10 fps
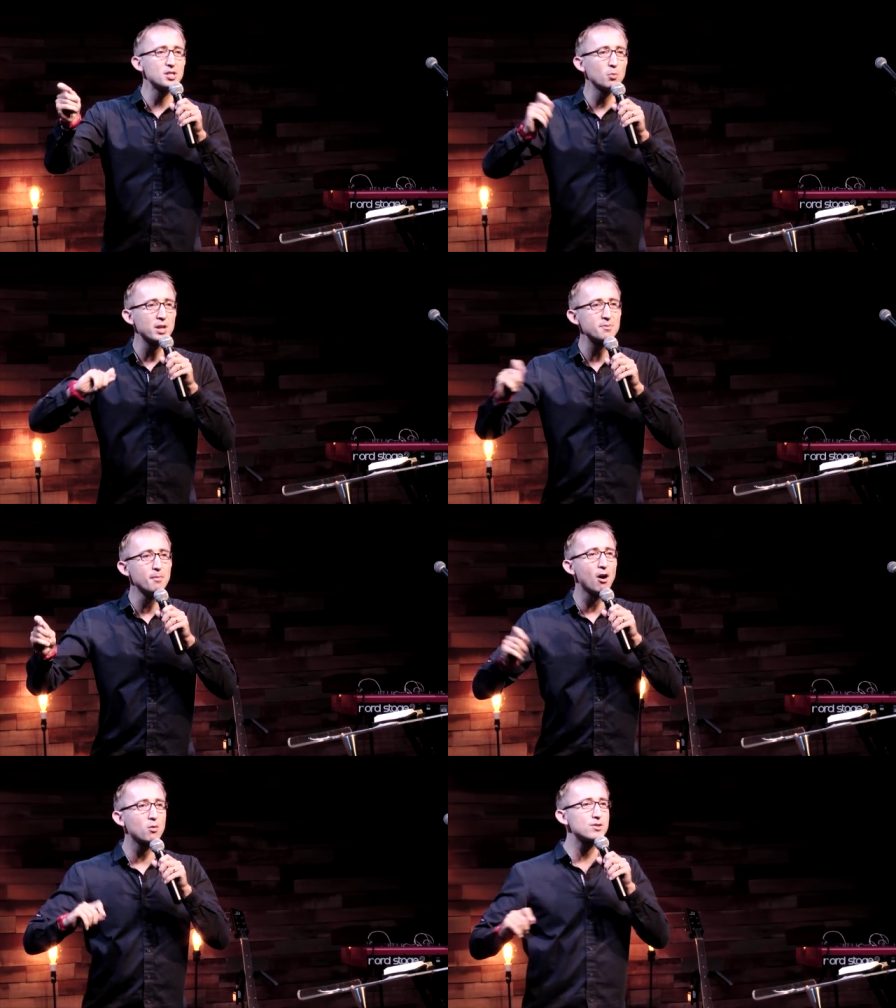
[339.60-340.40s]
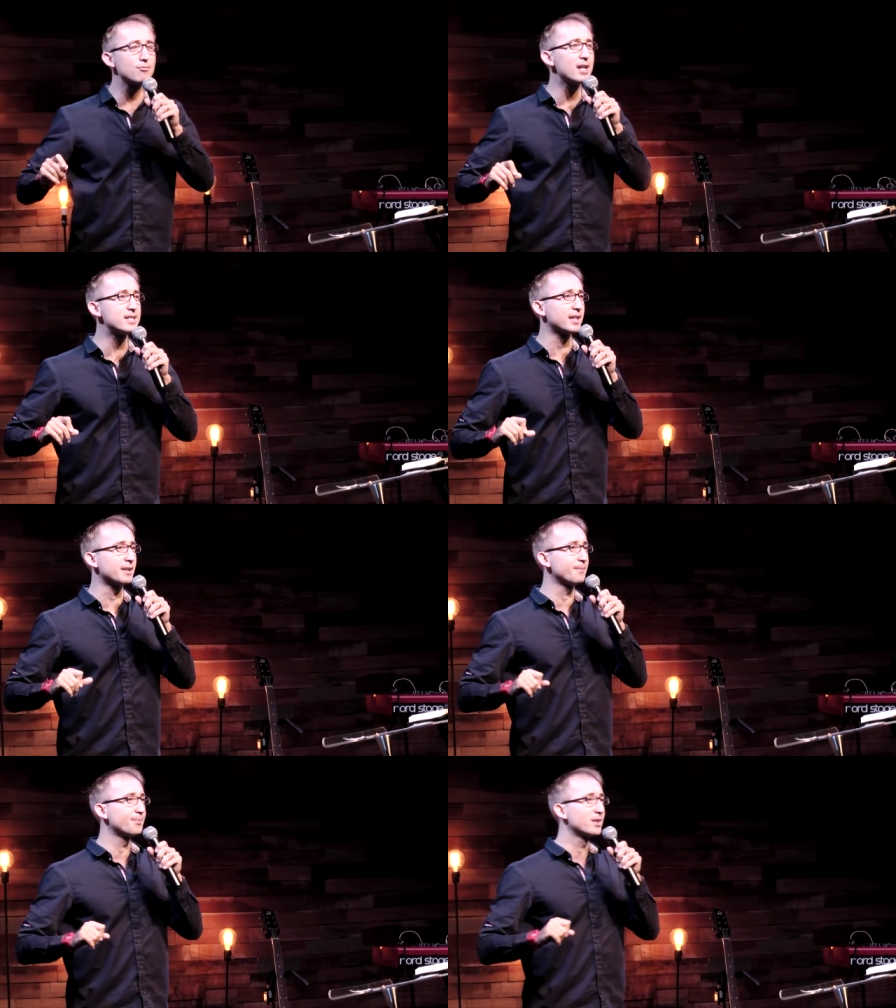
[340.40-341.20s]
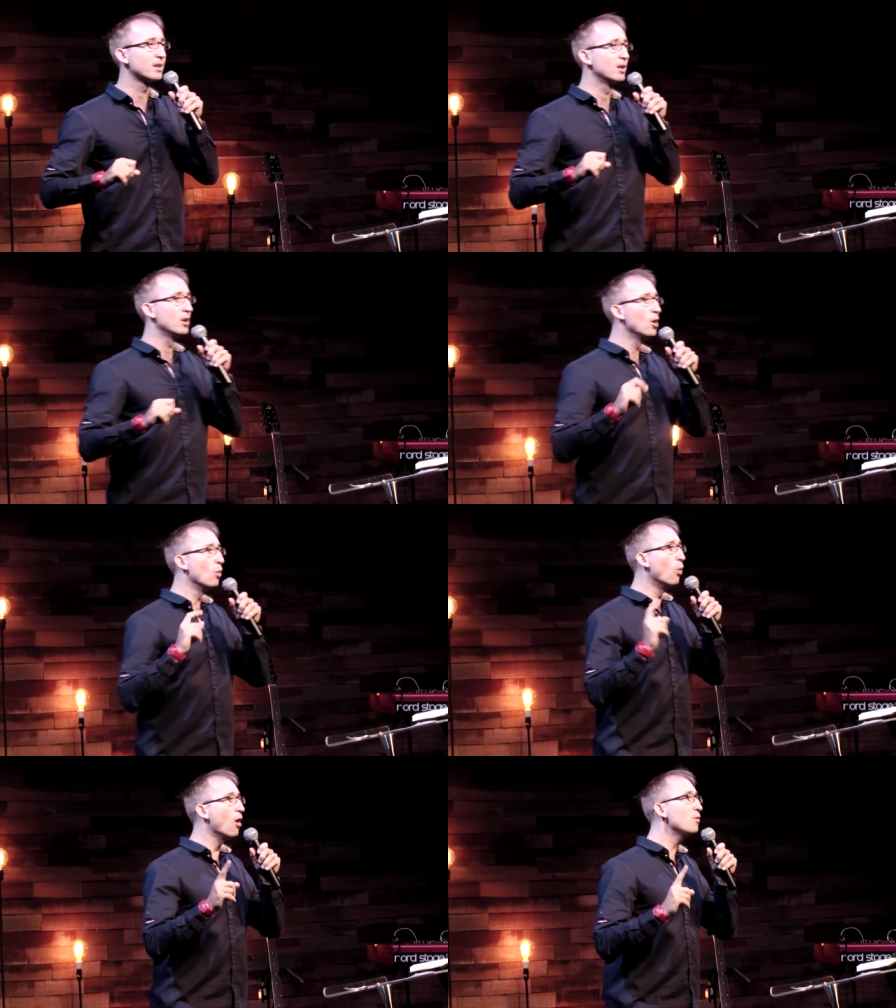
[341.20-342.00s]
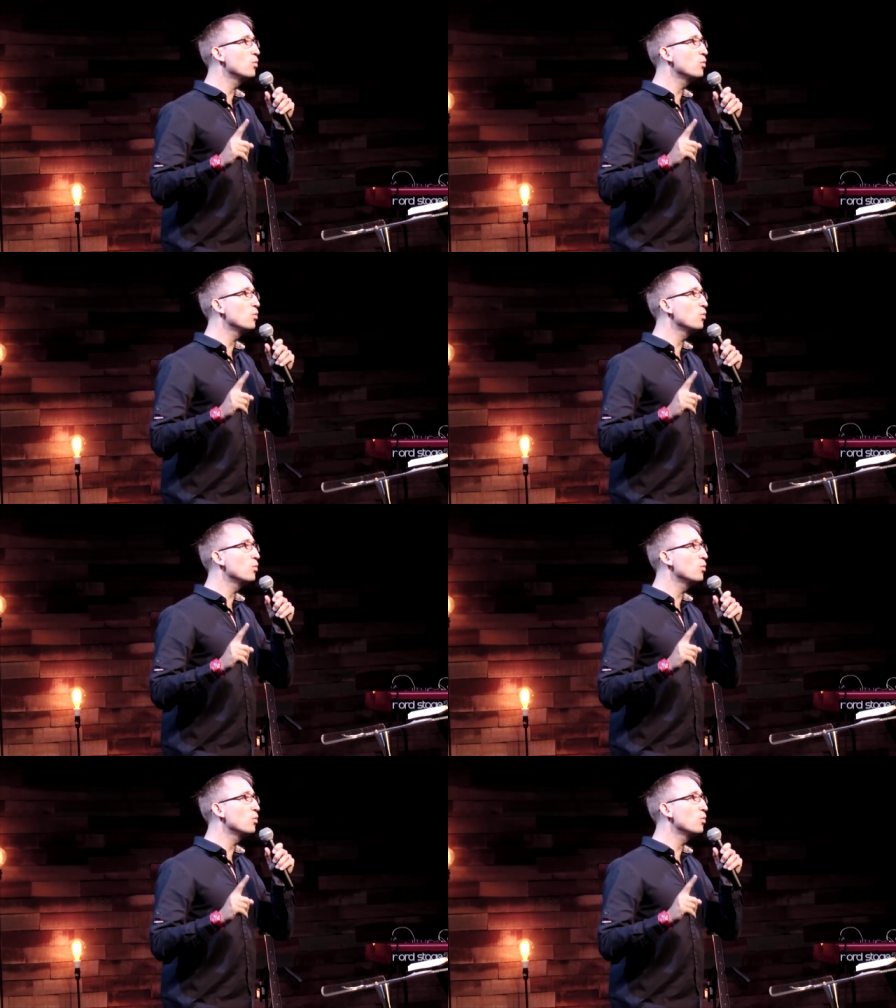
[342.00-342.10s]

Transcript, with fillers: in which Mark was writing. One